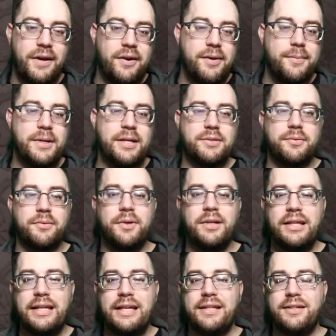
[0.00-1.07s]
because we really
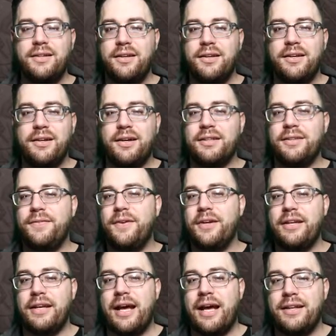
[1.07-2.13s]
need Teferi
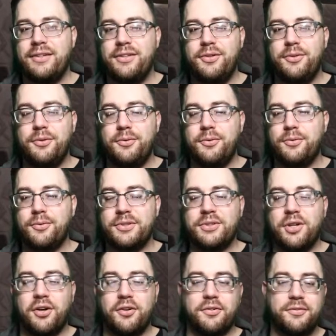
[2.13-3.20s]
not to
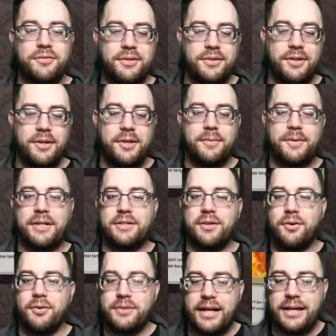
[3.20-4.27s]
resolve because our
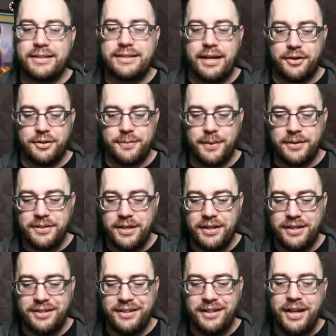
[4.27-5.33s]
whole deck is counterspells.
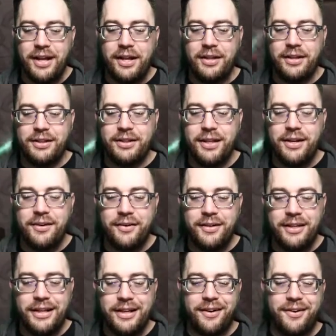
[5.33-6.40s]

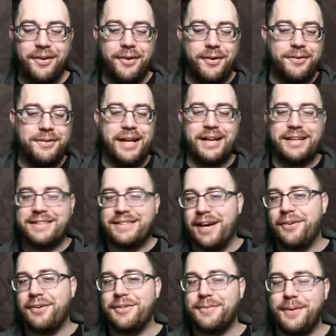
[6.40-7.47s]
Literally, our whole deck is
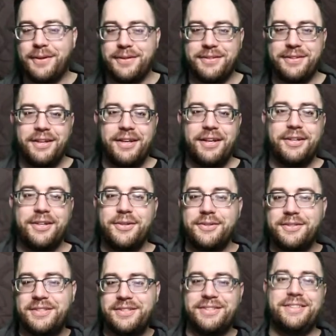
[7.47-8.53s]
counterspells. Do you
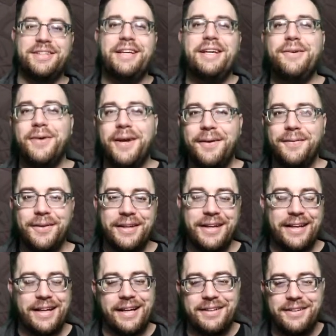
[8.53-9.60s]
see what I'm looking
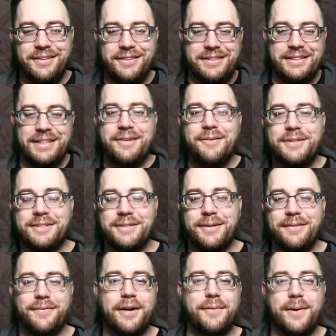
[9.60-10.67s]
at? Do you see what's in
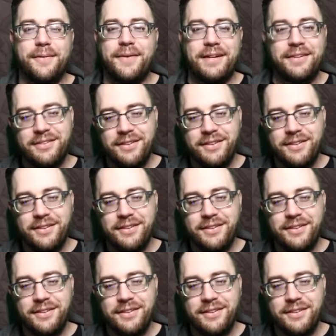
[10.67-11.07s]
front of my face?